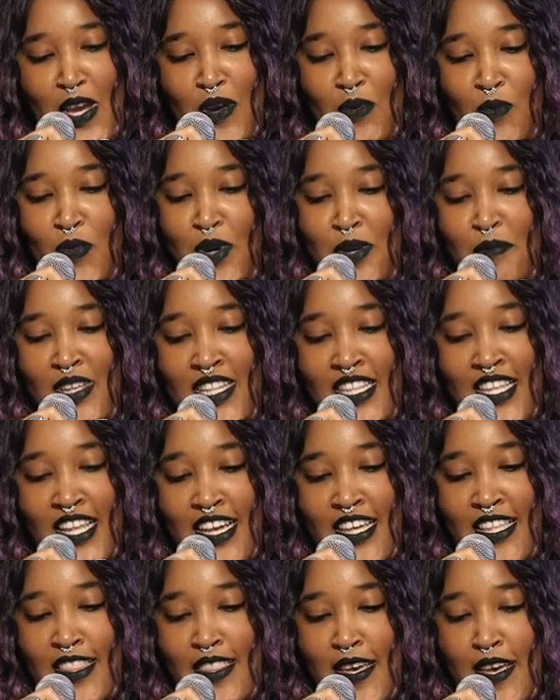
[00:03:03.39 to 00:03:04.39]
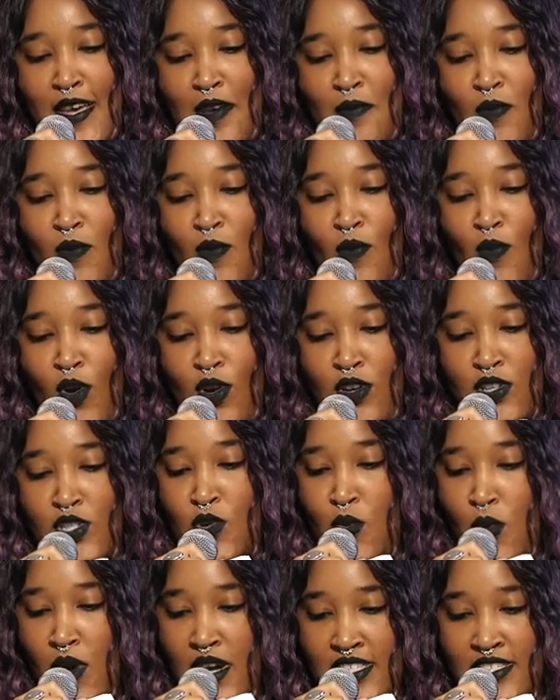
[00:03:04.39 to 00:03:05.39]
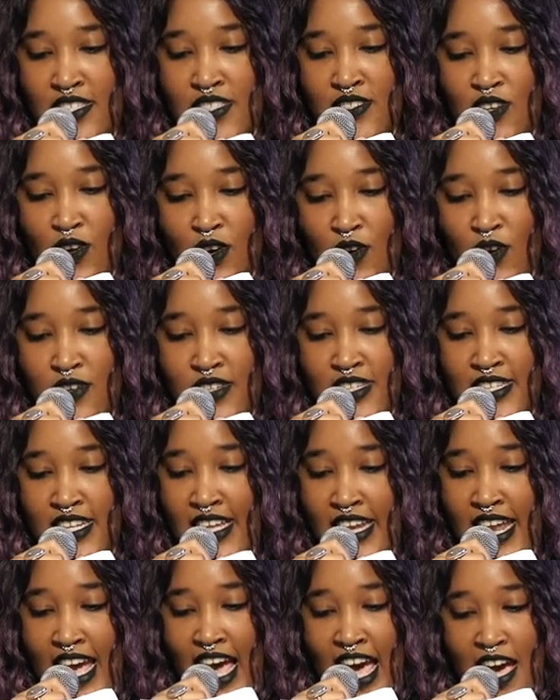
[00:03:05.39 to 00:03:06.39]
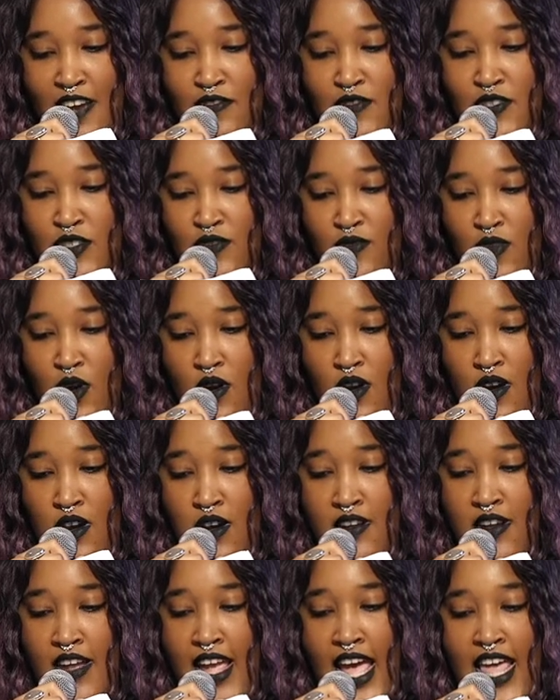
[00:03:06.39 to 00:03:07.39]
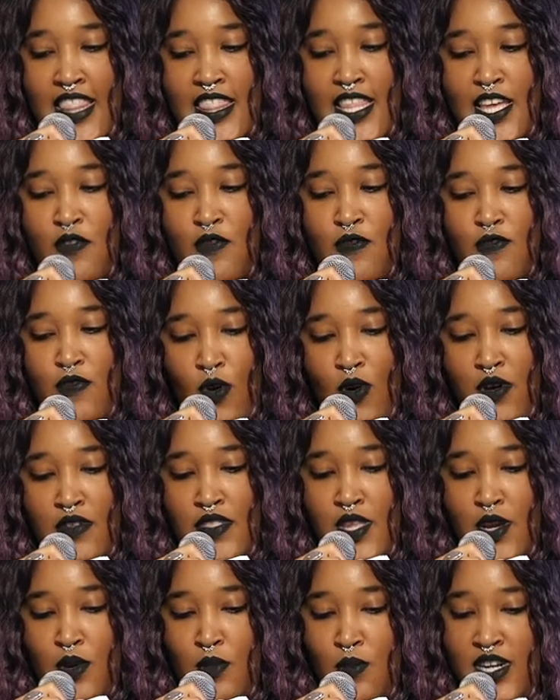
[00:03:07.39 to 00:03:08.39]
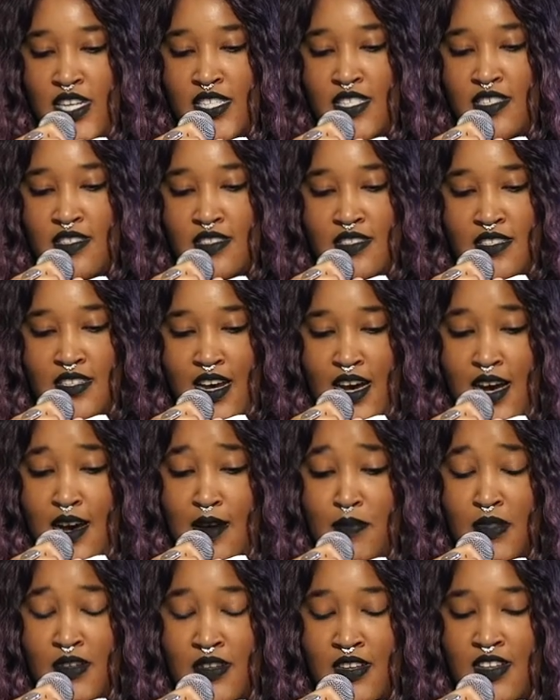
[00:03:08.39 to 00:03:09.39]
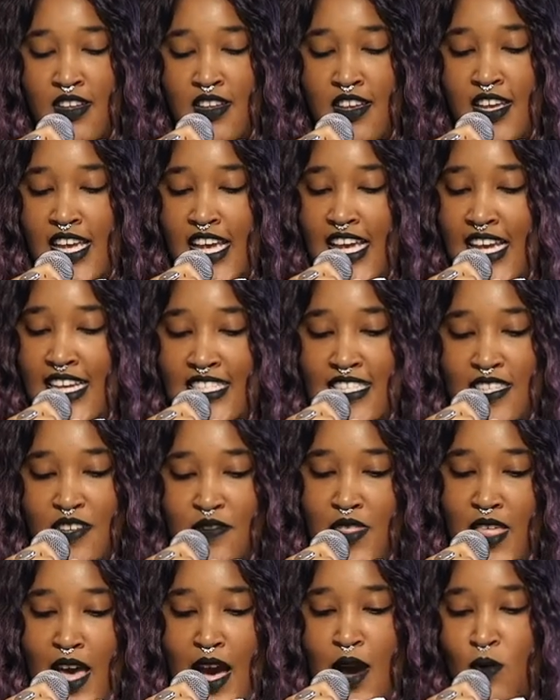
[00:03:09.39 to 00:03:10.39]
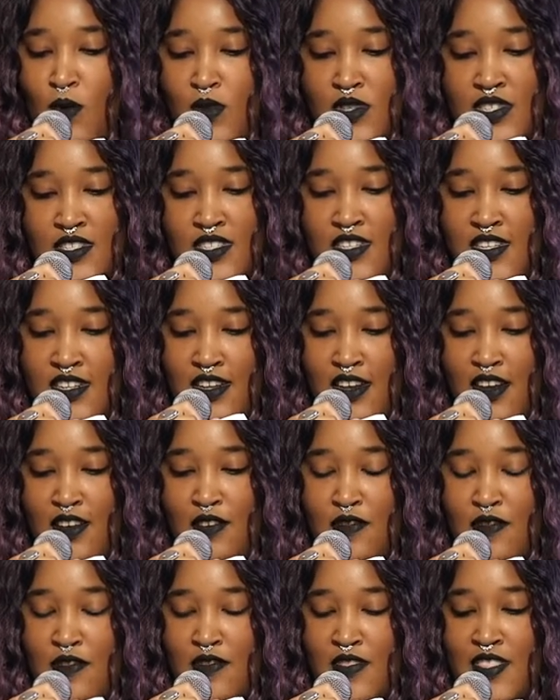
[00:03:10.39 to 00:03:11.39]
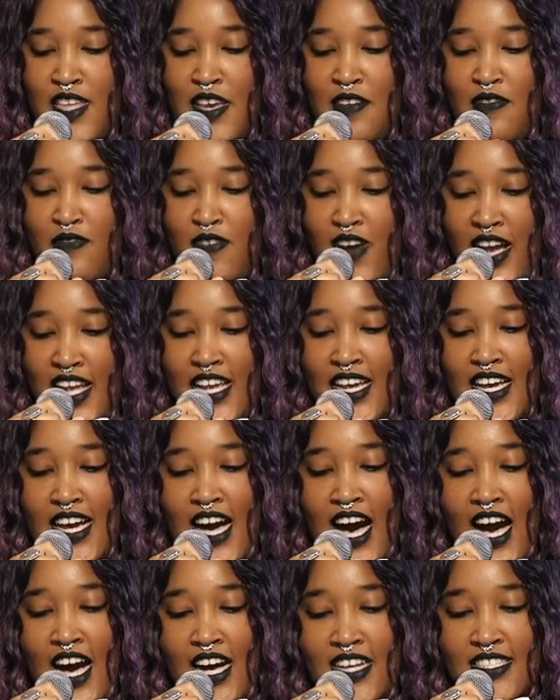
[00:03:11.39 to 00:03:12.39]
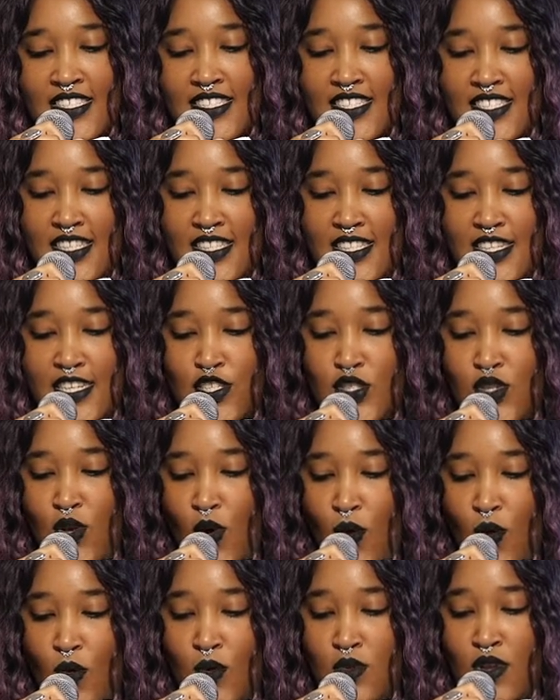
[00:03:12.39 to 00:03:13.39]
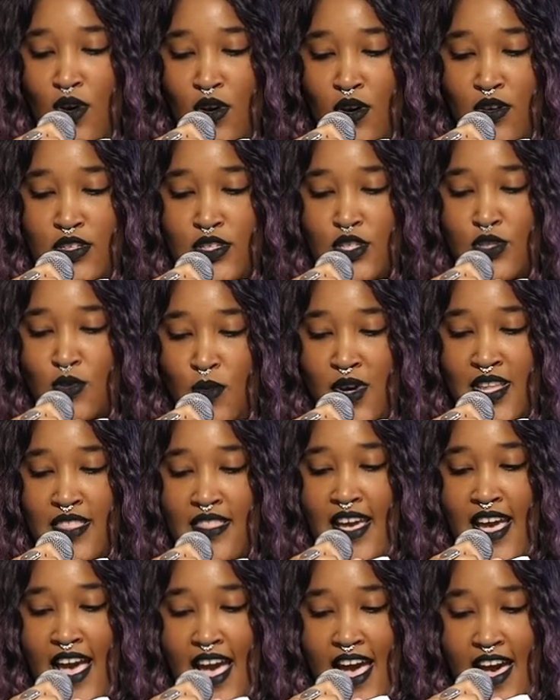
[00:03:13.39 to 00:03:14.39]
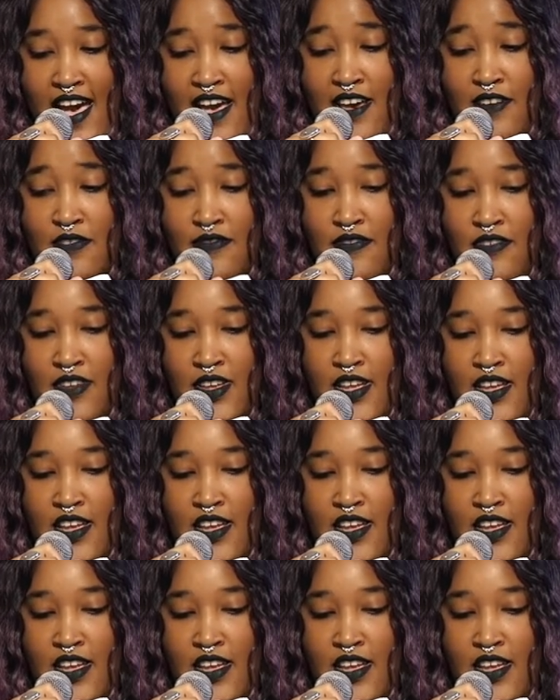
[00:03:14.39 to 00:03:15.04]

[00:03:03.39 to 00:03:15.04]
Women like them worked twice as hard to get half as far and then fought their way to the top. As if that wasn't enough, they fight constantly to hold on to what they have.